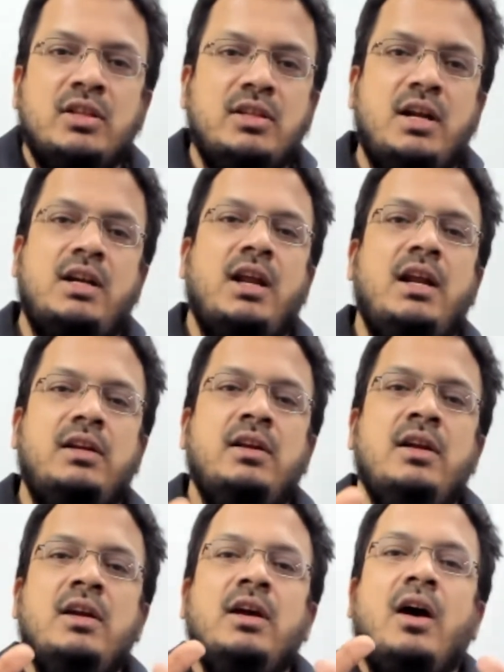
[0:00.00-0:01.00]
that
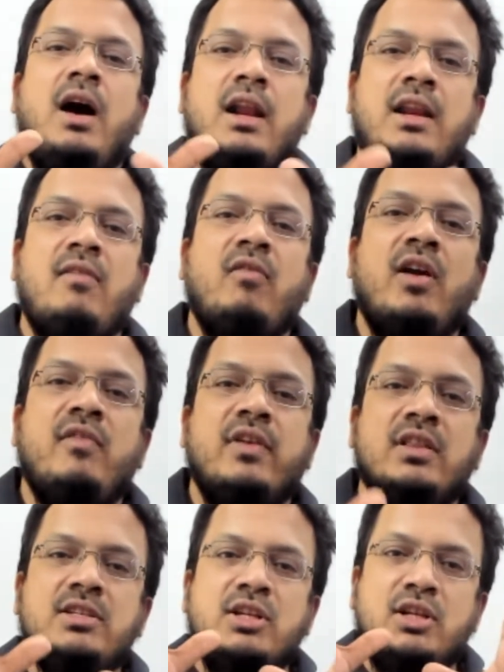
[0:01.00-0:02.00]
are required for
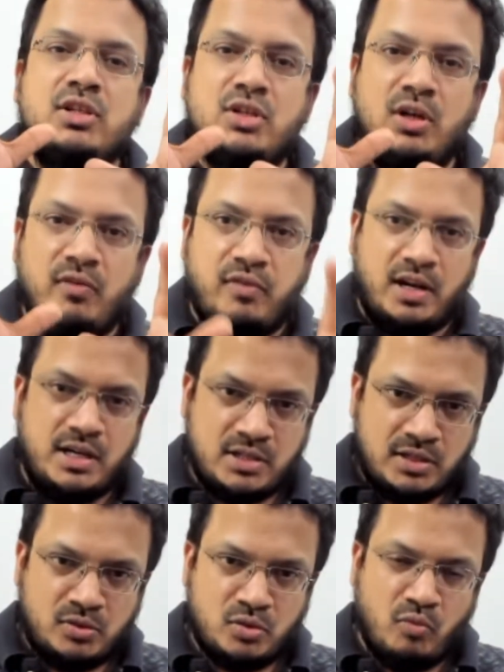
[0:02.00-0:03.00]
this industry to flourish.
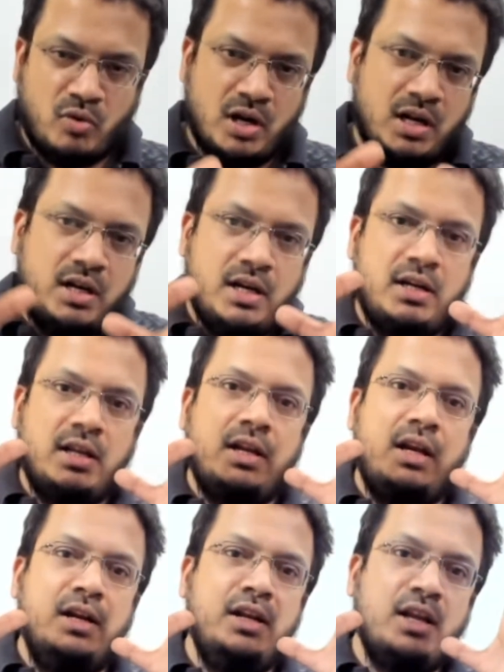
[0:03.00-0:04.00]
So what did
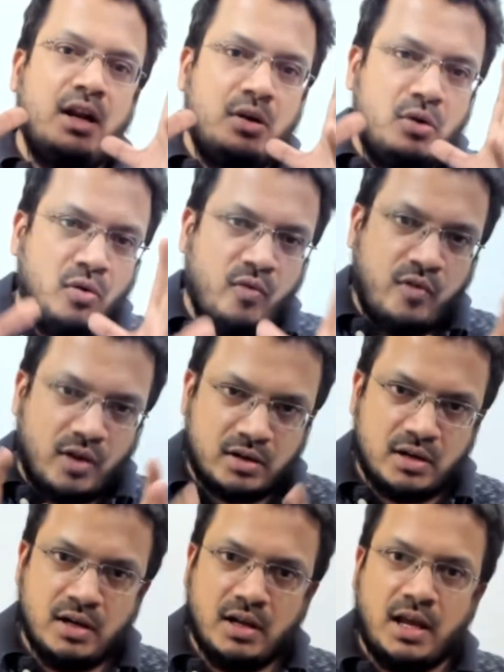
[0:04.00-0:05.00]
India do for
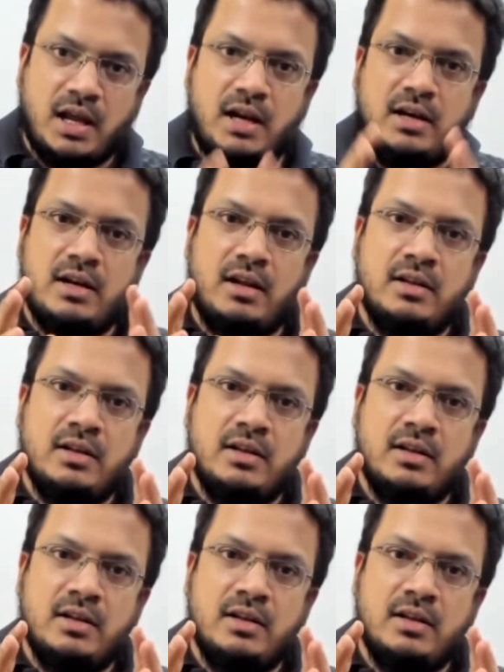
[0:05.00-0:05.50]
an